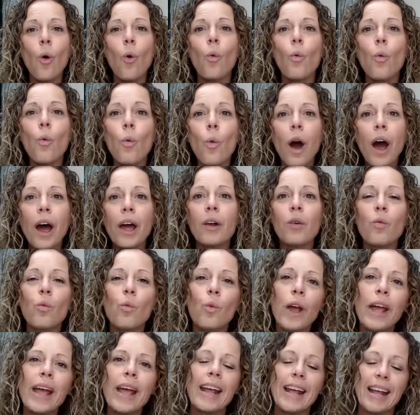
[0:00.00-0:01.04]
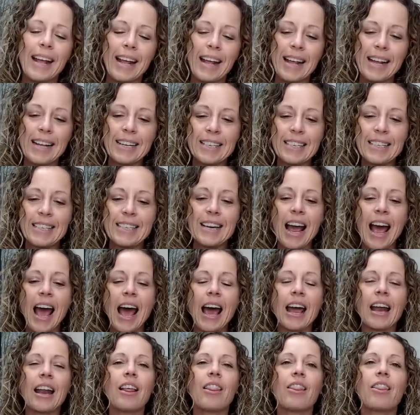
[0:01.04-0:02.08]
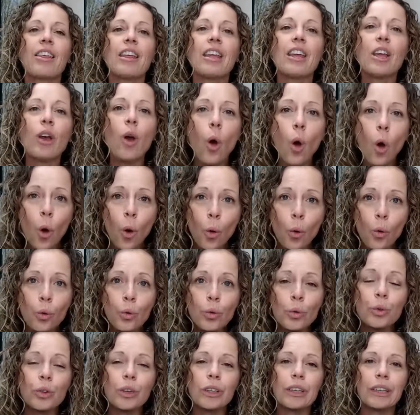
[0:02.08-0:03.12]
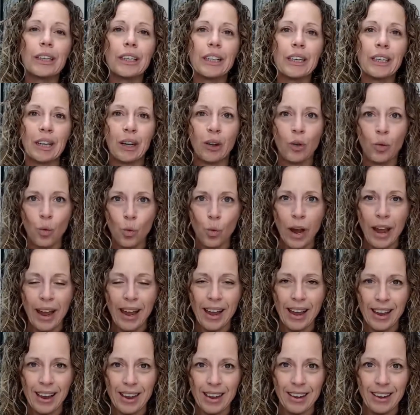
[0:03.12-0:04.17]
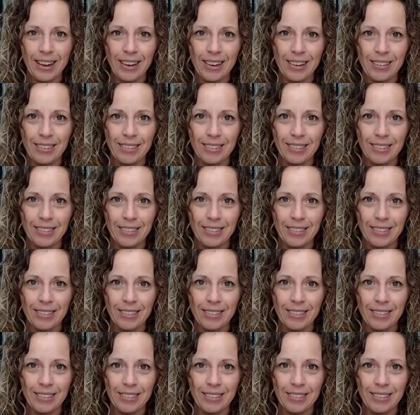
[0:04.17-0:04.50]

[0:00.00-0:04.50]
one way is not the only way.